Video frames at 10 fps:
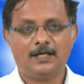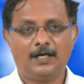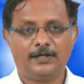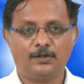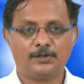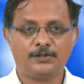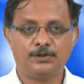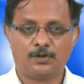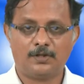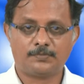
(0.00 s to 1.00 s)
and also the
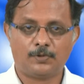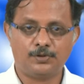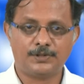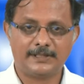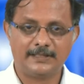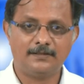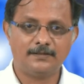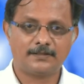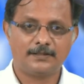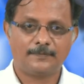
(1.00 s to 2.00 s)
neurons produce
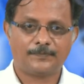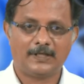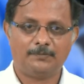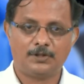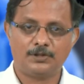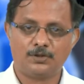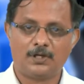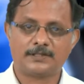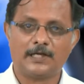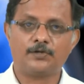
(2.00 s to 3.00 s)
signals because
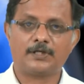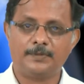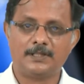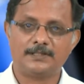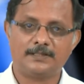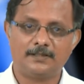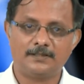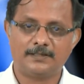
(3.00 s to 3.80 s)
neurons are electrochemical signals.